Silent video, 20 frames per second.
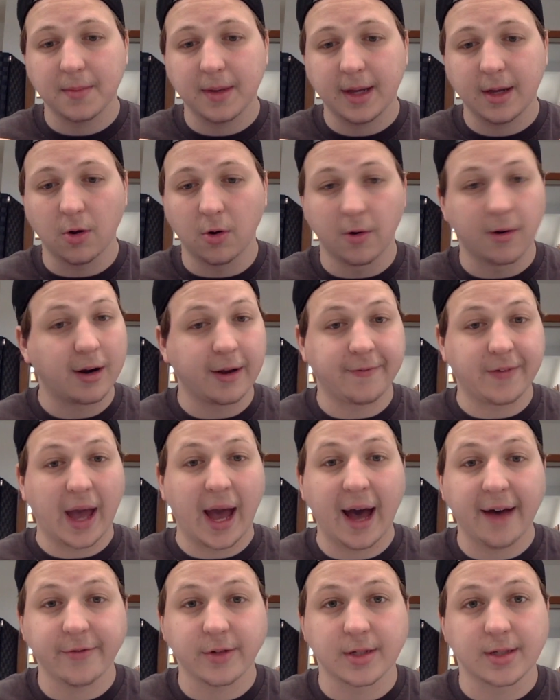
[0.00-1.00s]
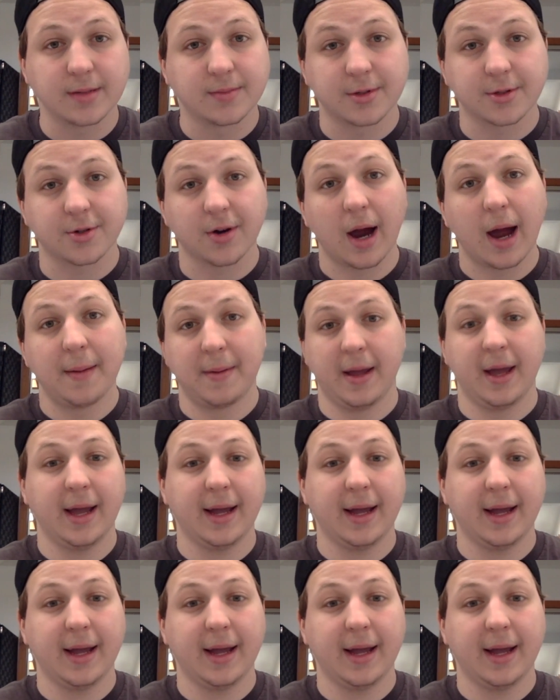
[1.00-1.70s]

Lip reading: me. Or if you haven't subscribed,